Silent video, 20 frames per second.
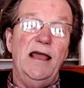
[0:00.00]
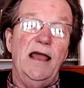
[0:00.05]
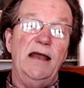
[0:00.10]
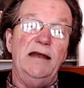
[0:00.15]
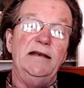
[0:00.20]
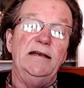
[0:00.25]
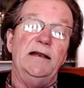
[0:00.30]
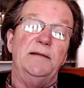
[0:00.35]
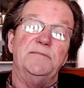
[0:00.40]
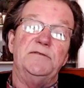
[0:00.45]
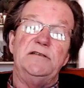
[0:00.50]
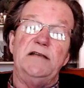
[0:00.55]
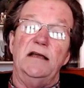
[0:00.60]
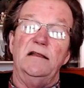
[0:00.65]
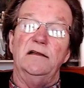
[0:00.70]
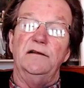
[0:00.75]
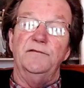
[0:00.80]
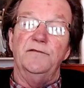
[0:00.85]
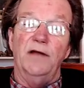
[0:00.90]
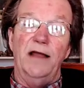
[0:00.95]
ended up
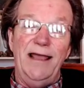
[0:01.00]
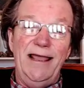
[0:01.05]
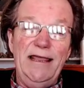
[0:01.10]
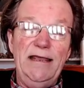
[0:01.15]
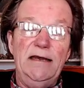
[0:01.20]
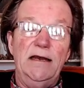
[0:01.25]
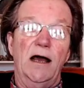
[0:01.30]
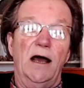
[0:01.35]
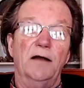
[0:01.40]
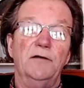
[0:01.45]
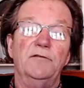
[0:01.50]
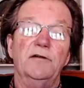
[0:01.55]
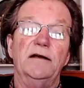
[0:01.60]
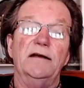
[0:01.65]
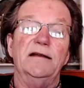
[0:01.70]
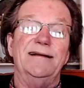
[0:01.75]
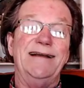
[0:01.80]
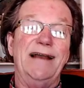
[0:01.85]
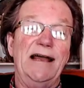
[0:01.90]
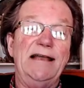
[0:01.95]
selling for
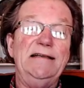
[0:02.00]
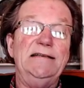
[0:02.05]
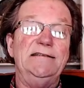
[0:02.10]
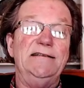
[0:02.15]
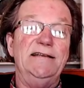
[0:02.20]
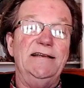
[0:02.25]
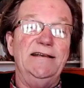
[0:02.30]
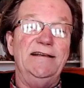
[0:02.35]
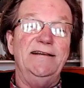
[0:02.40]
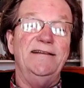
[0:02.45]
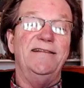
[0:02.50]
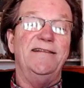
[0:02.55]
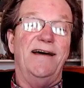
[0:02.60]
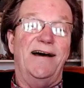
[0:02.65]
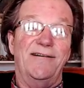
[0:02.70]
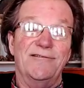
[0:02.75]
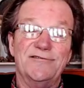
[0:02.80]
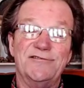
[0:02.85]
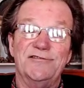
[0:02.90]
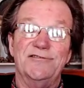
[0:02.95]

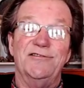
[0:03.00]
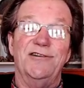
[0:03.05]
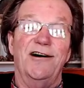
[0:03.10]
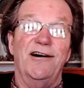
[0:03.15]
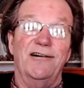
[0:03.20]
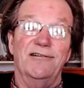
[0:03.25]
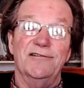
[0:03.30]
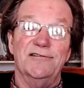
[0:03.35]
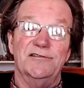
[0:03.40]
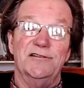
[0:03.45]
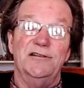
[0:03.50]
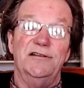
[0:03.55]
$819,000.